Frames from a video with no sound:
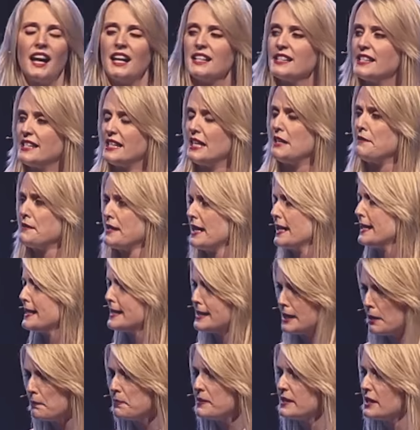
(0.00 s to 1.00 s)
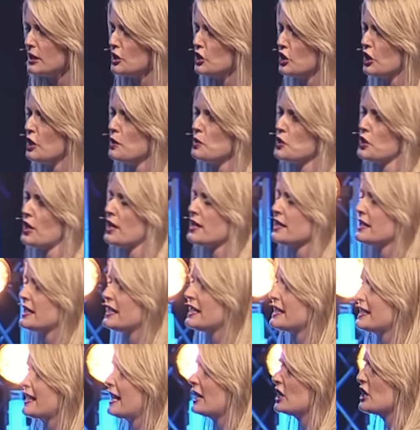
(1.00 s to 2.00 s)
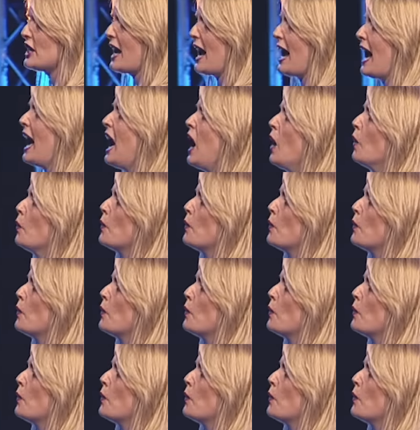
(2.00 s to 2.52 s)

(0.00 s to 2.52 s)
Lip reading: And Steve said, substitutions? And he said, yeah,